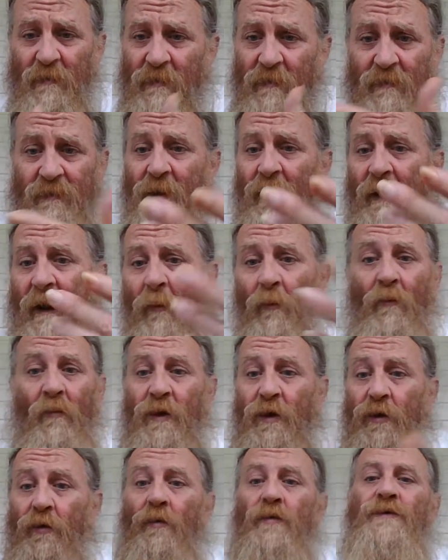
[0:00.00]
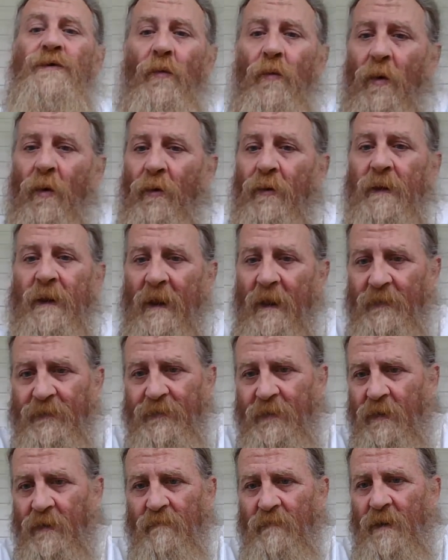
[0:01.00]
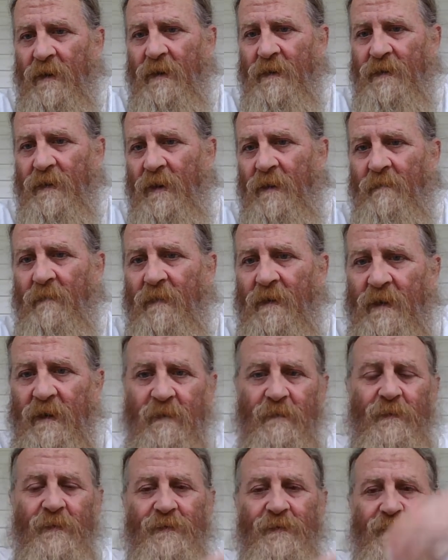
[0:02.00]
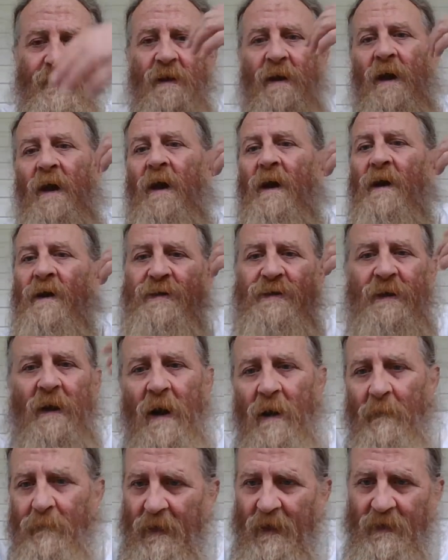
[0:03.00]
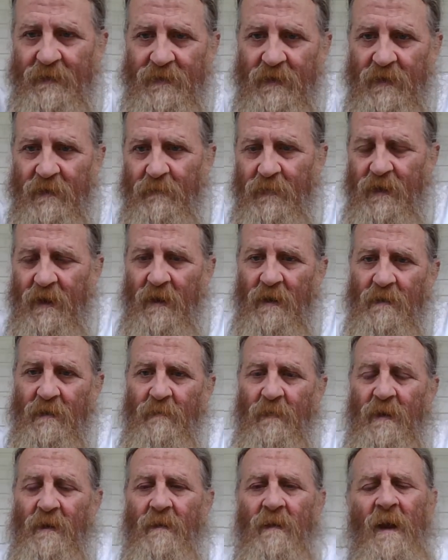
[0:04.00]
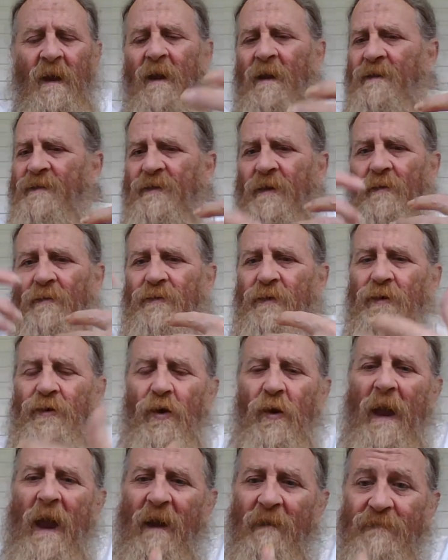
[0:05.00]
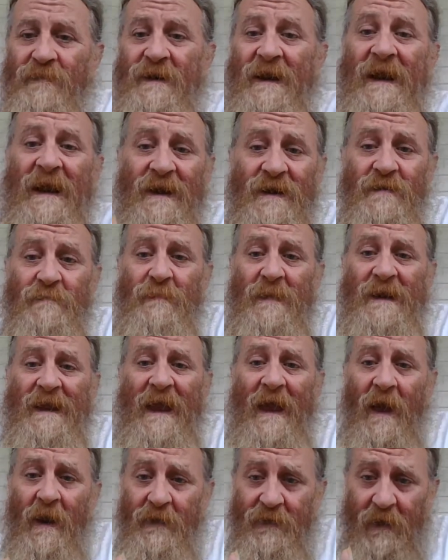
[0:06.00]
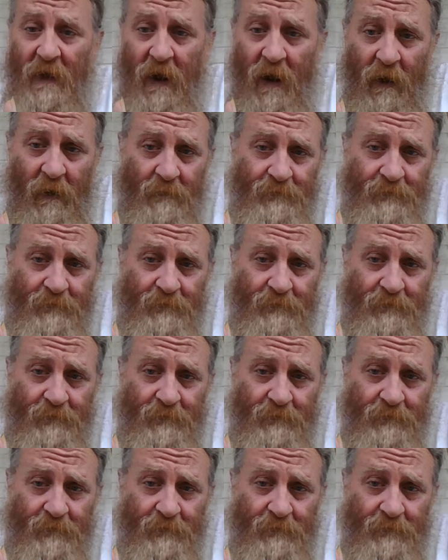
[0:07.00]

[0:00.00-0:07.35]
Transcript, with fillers: You know, you you work out there among the unbelievers. You you hop out there beyond the moon. So you have need to be out there.